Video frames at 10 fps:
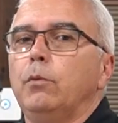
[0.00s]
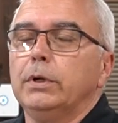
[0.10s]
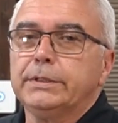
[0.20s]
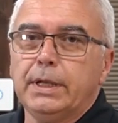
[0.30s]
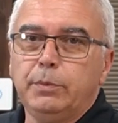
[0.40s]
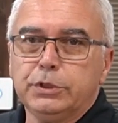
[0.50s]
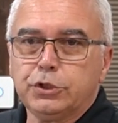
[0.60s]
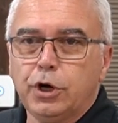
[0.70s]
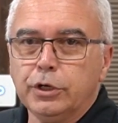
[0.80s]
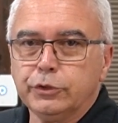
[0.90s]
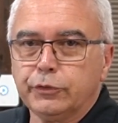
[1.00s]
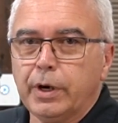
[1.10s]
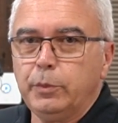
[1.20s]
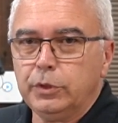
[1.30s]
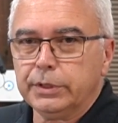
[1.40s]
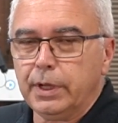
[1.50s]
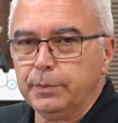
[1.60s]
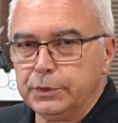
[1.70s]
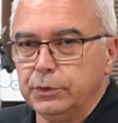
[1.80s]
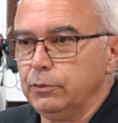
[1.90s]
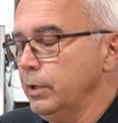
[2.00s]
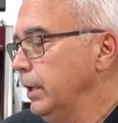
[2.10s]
what type of charger I'm hooked up to.